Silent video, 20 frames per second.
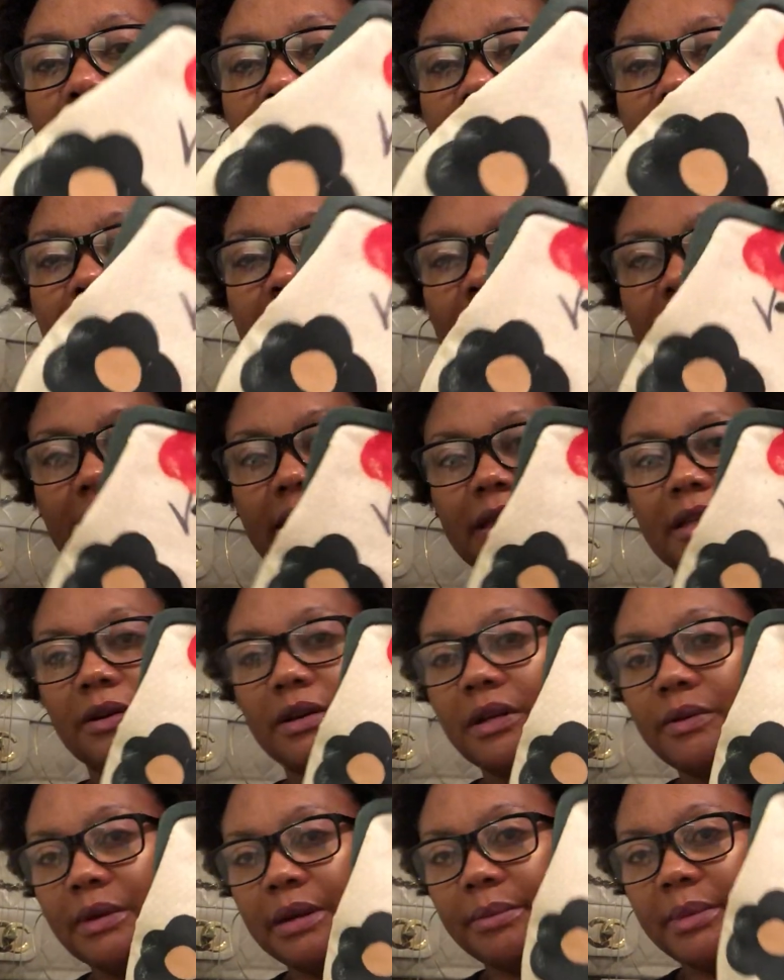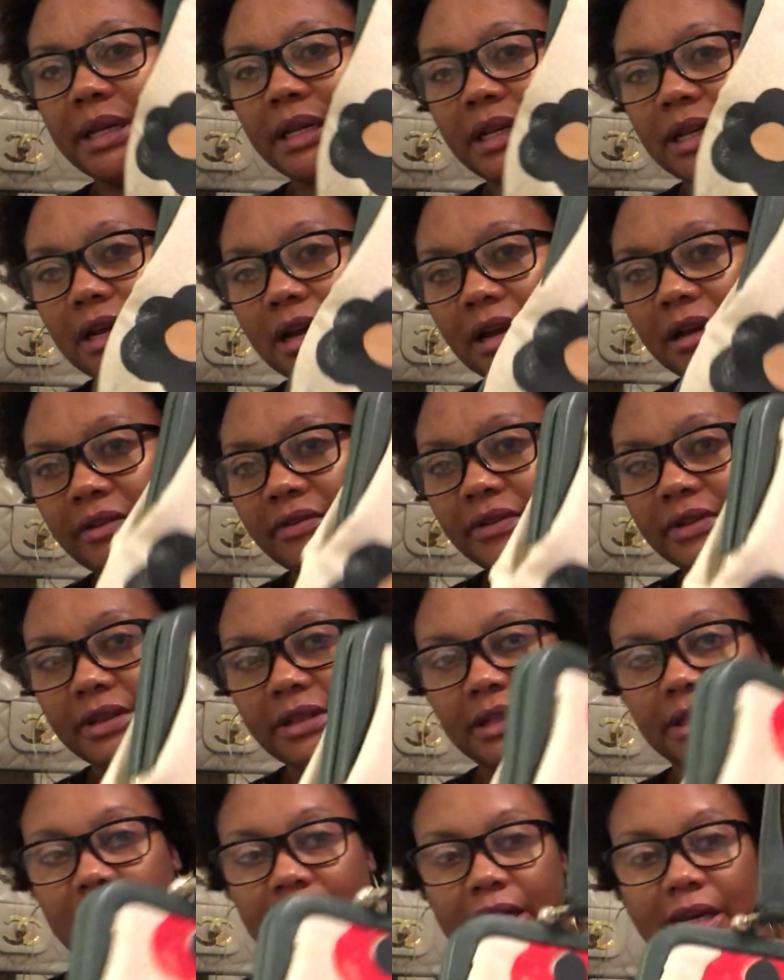Yeah, it's the only one made in
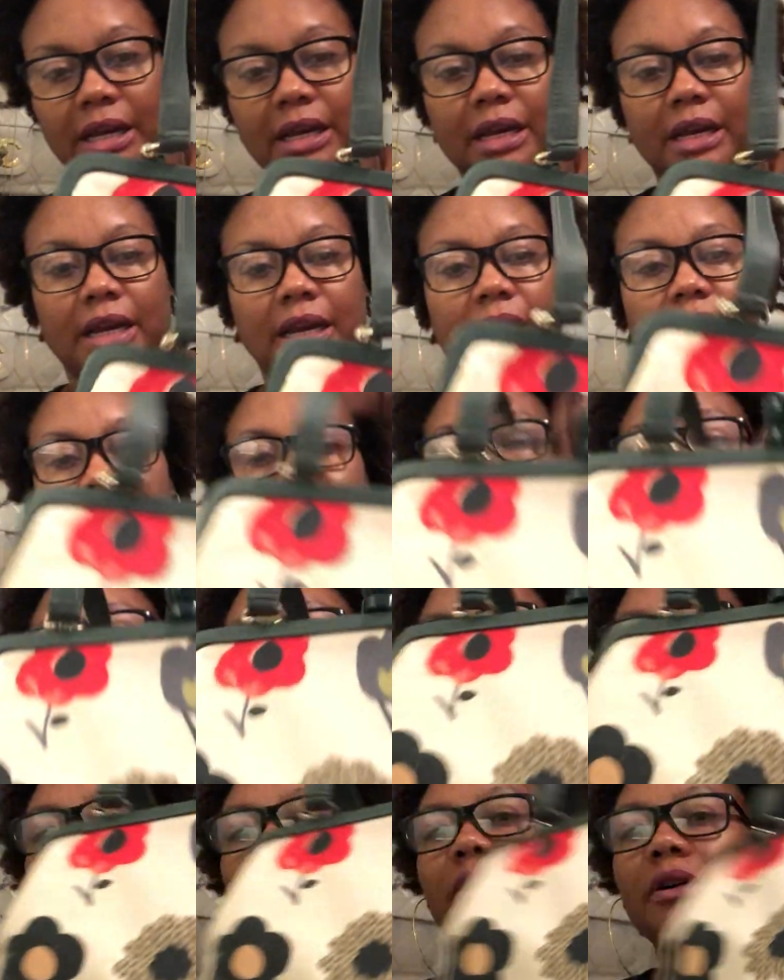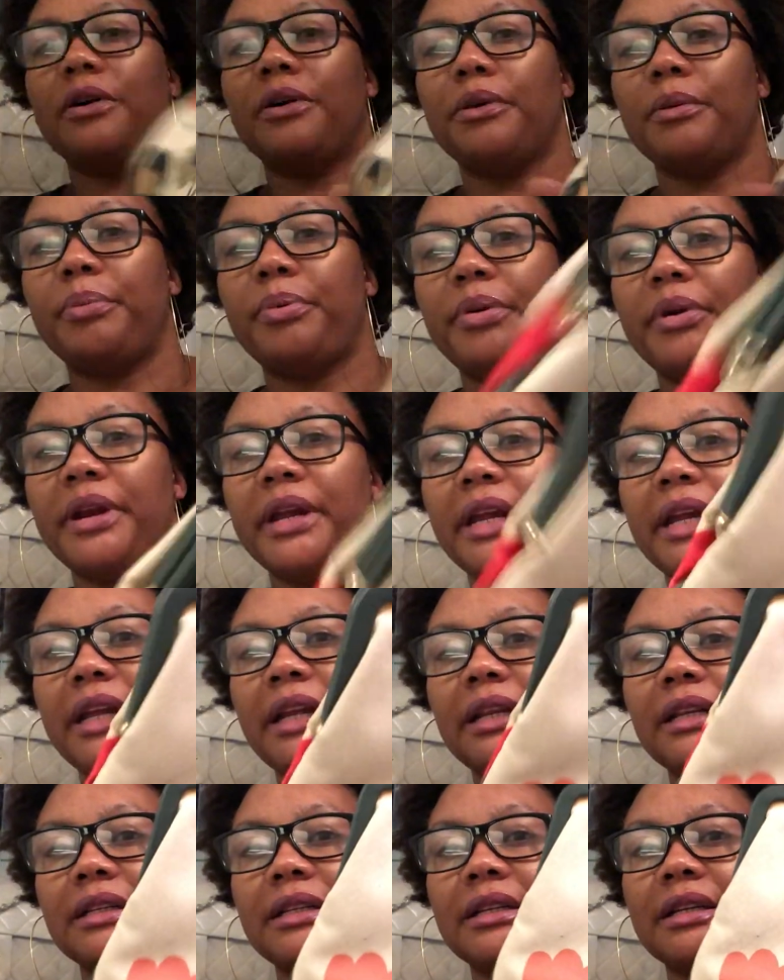canvas. I like the floral
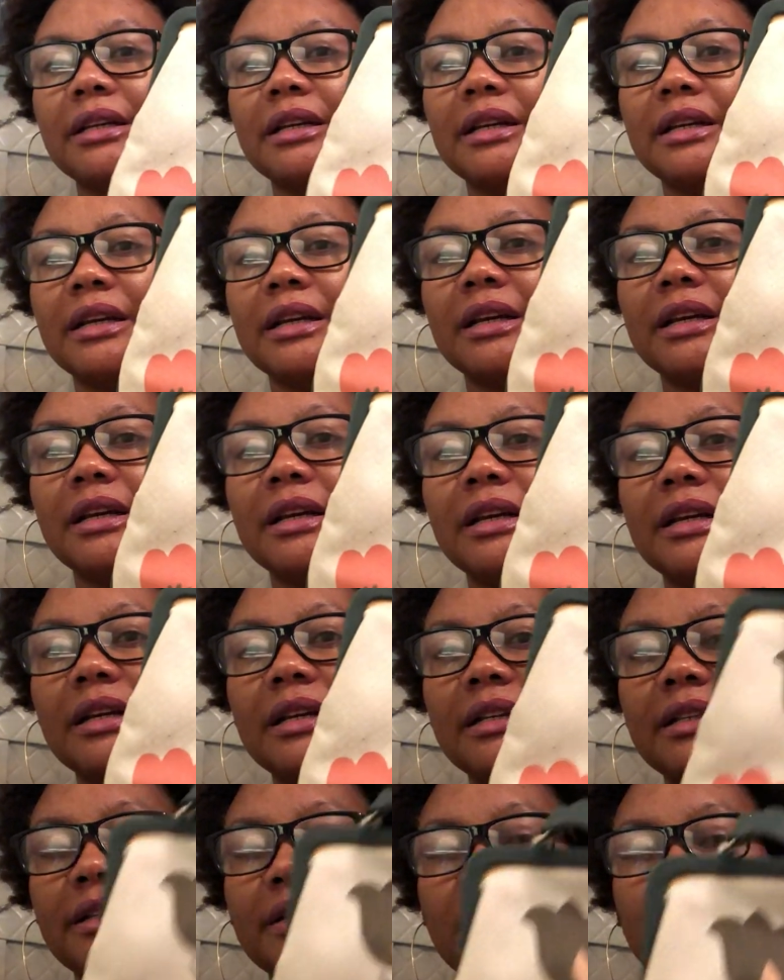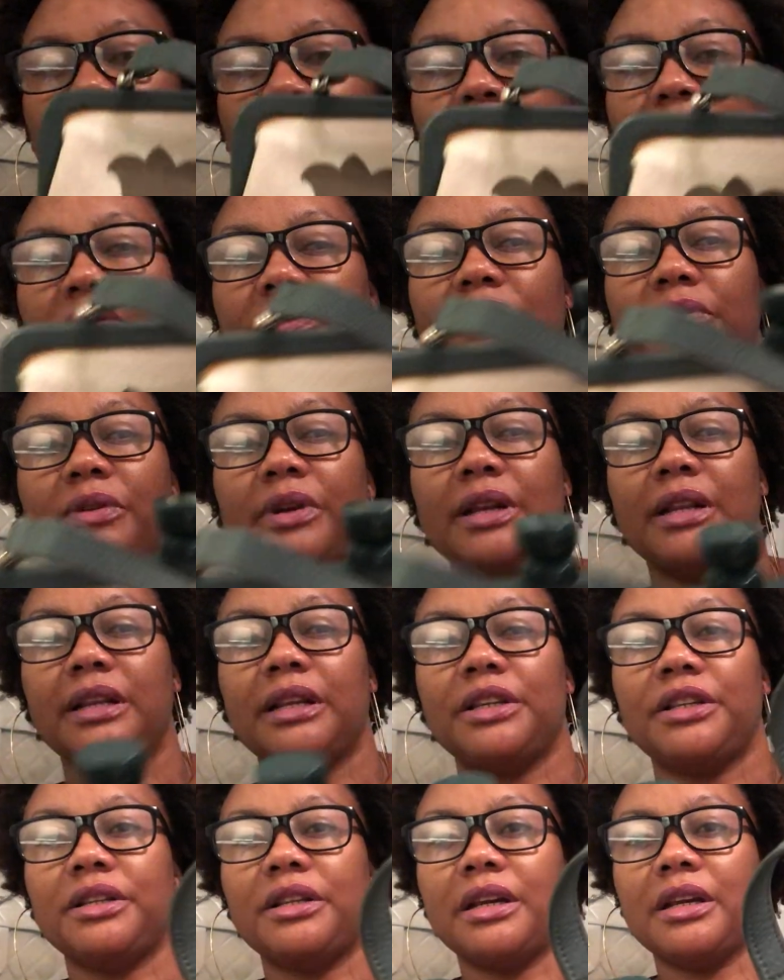print, so beautiful.
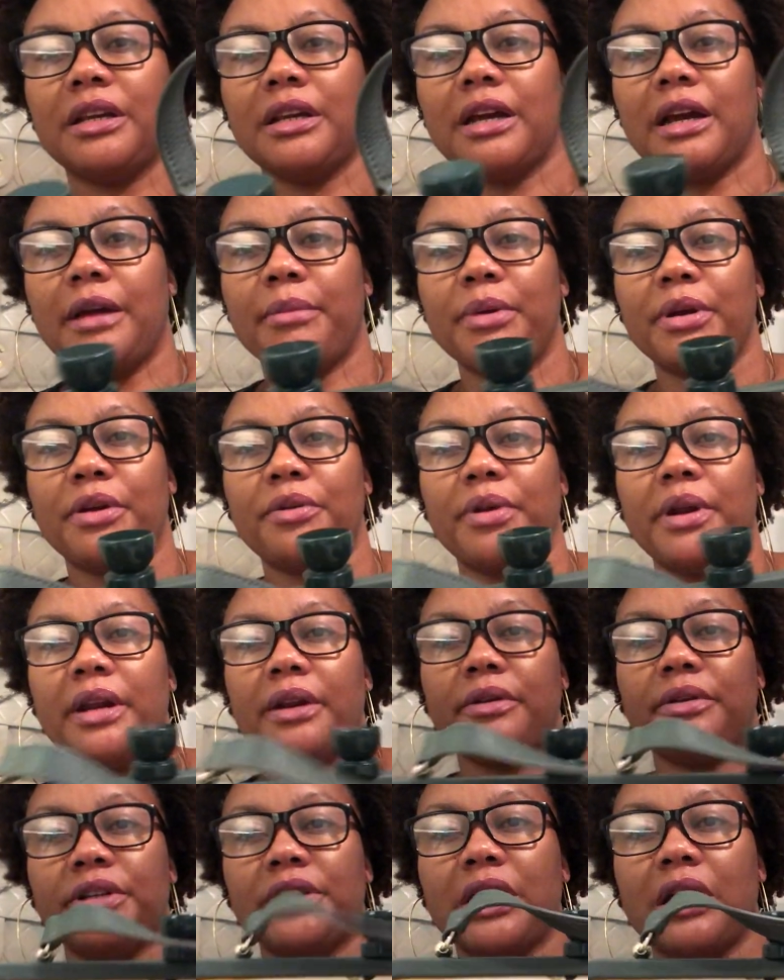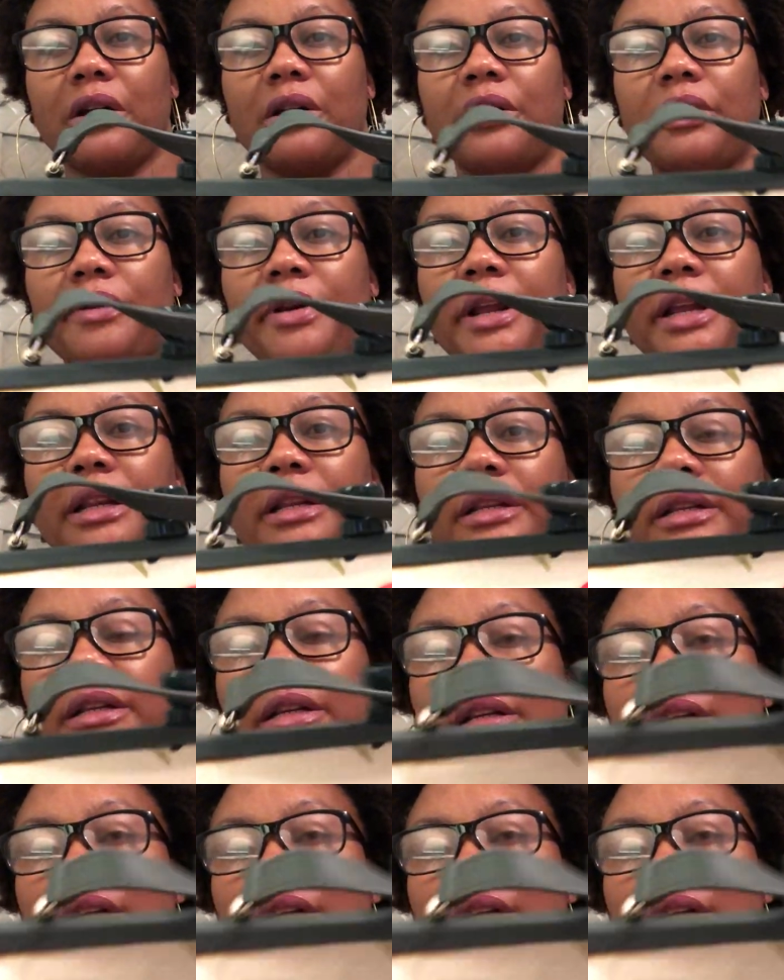And the army green or jungle green.